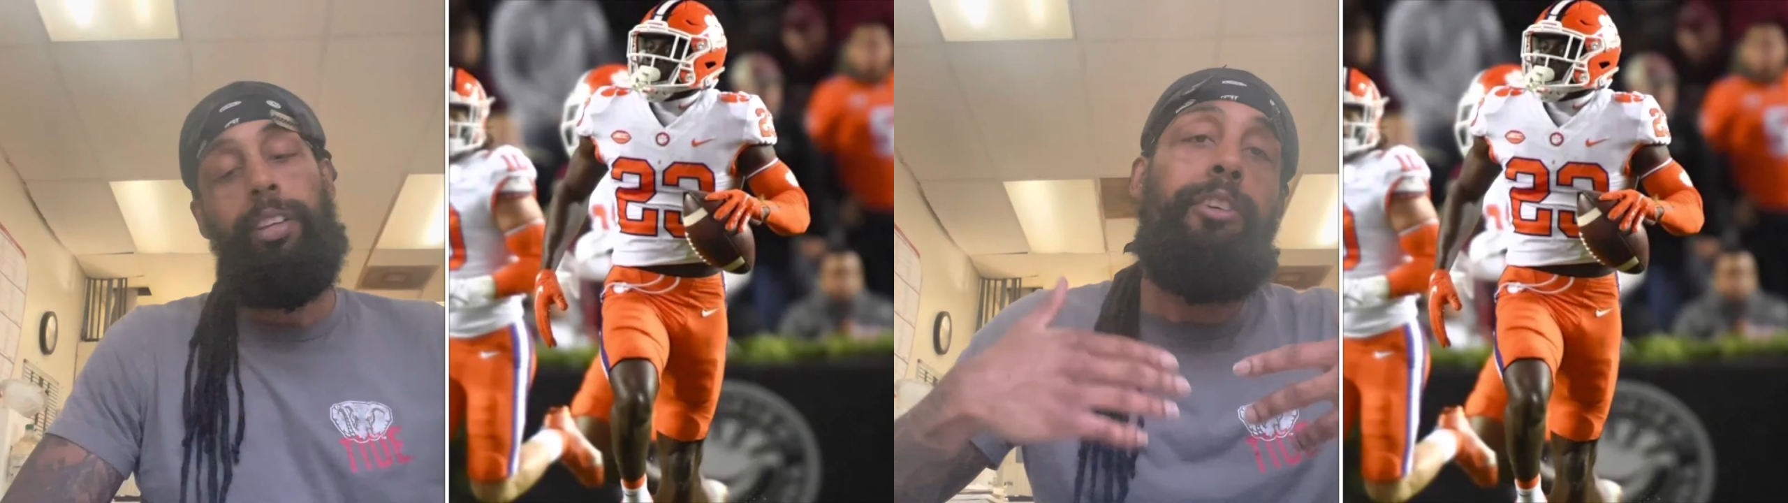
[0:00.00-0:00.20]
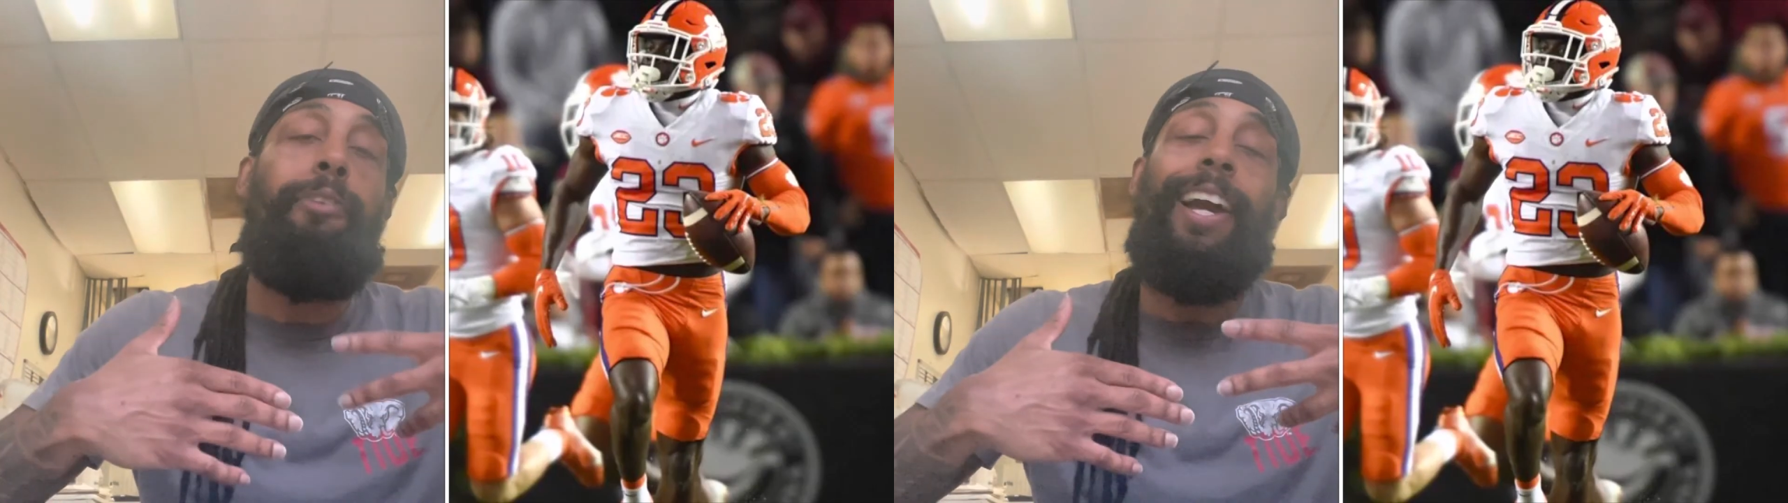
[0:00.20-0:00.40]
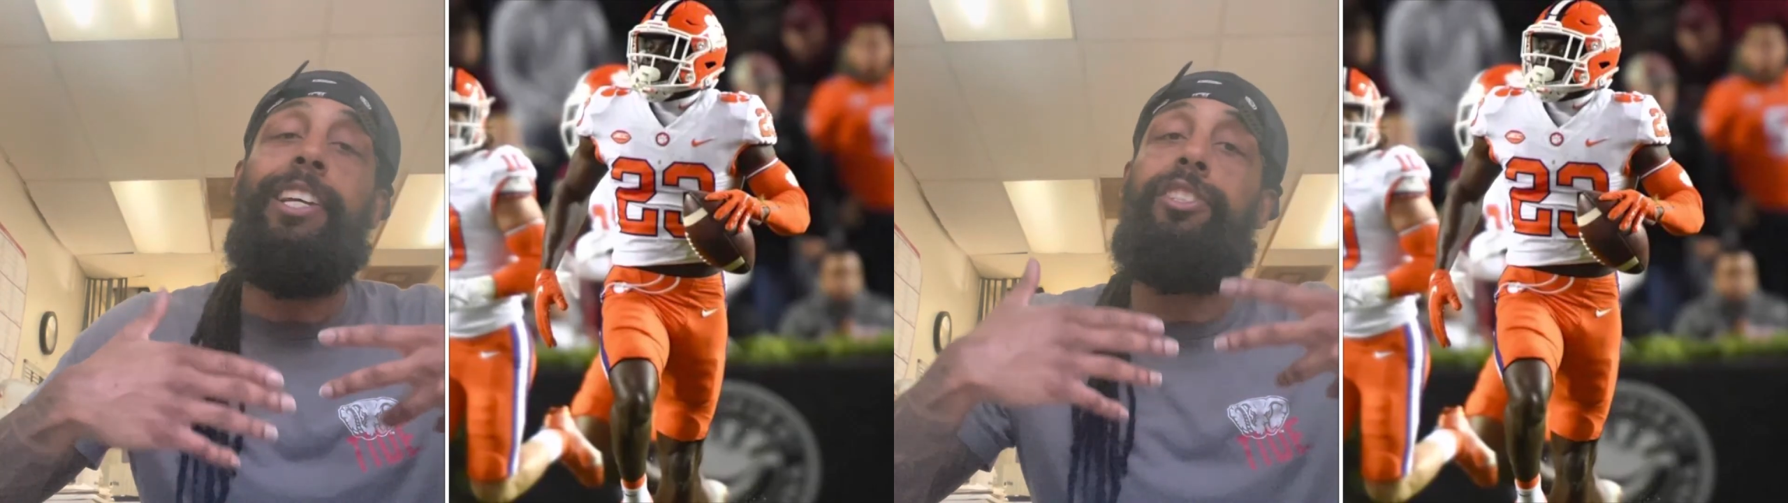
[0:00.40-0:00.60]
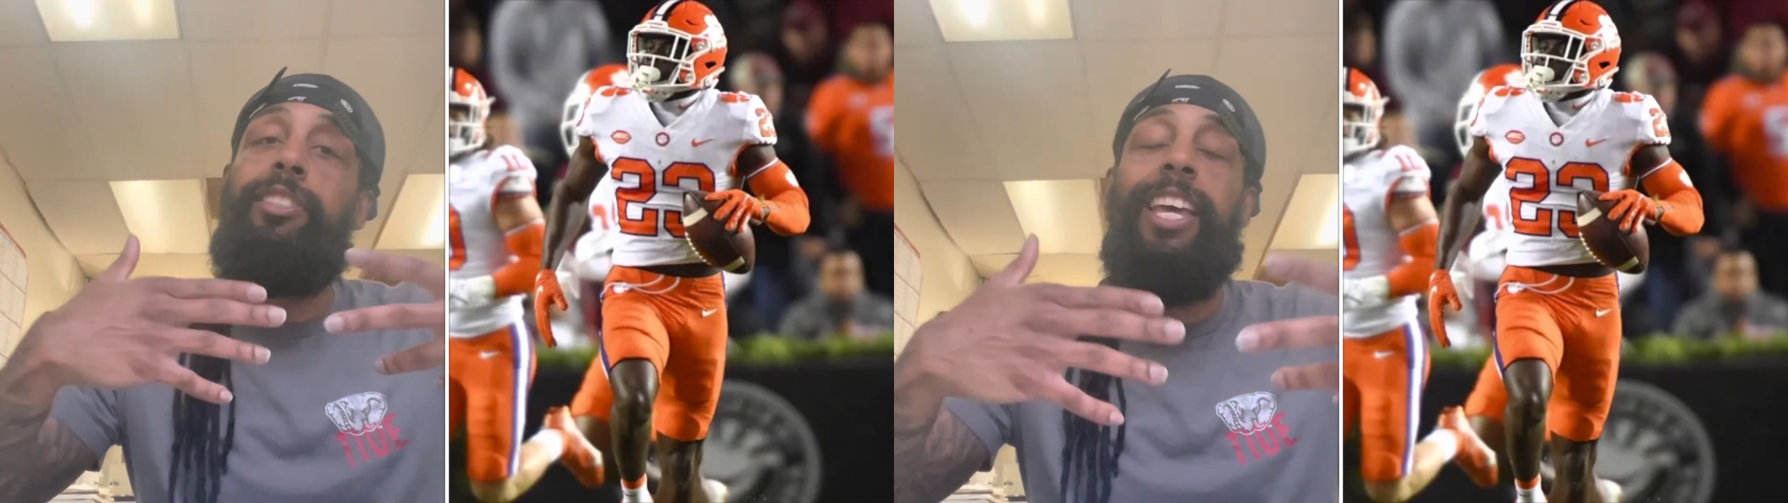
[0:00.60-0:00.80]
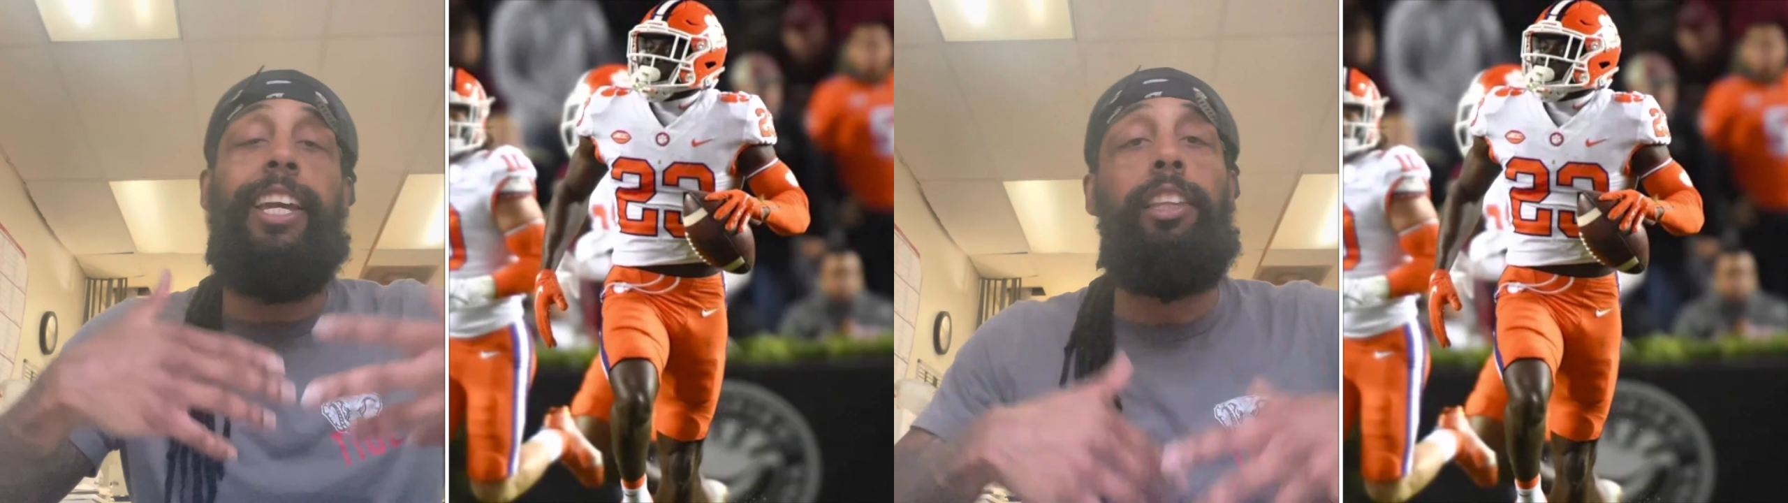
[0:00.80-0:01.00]
The Vikings should
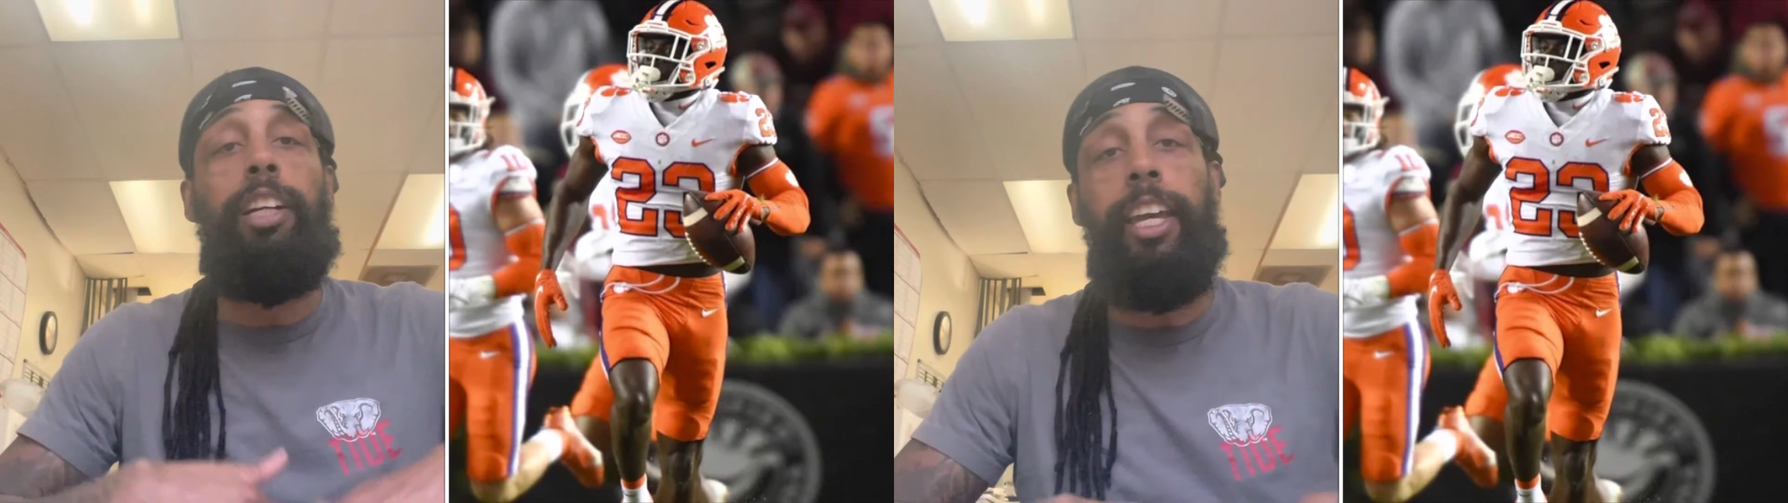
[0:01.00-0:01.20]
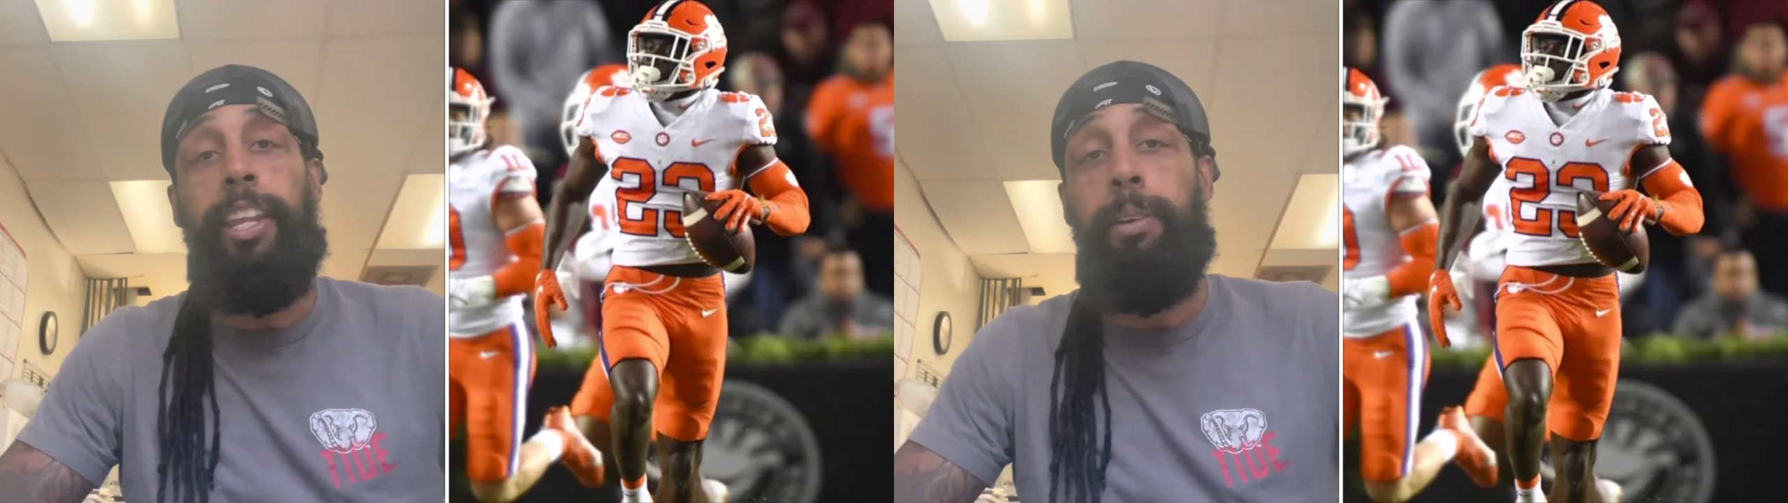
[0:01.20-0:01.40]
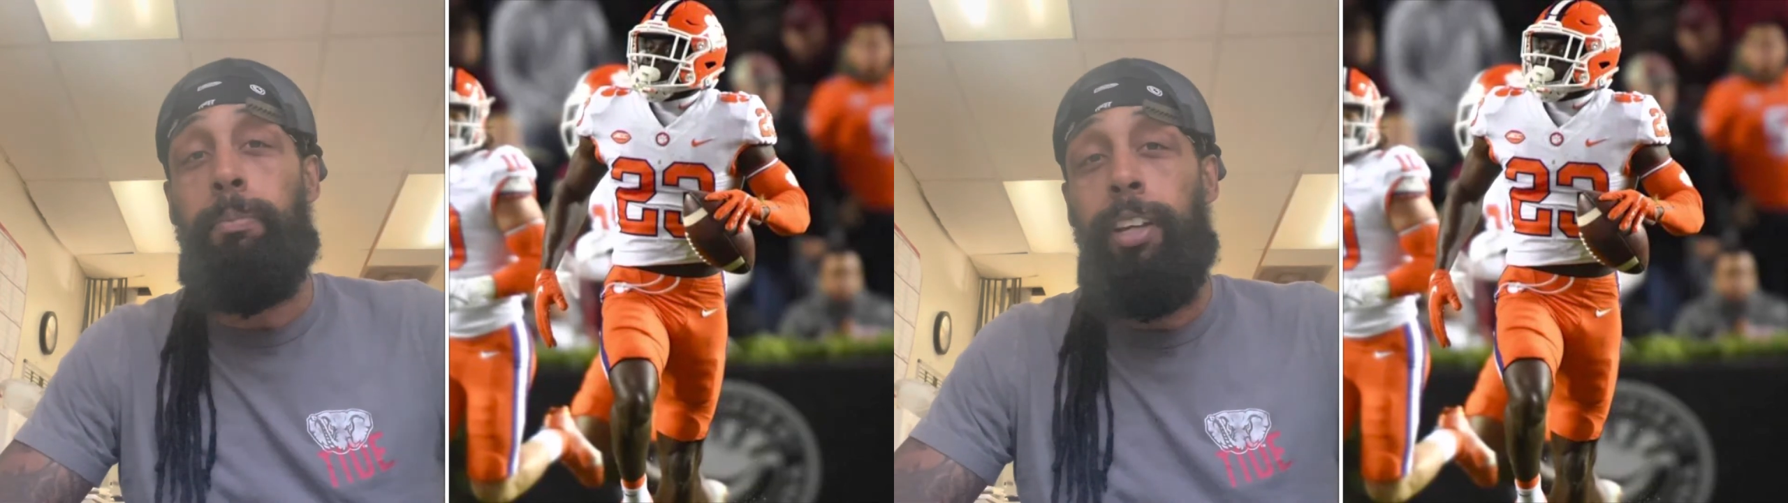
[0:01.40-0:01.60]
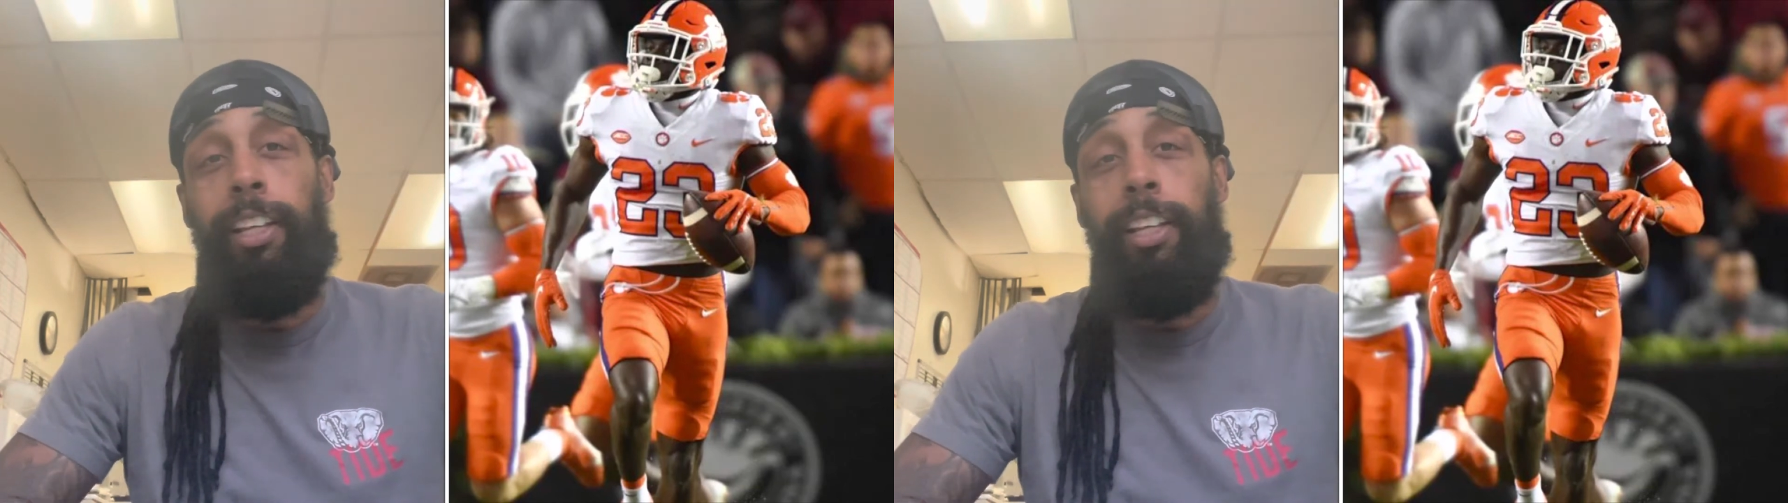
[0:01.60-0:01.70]
take a look at him.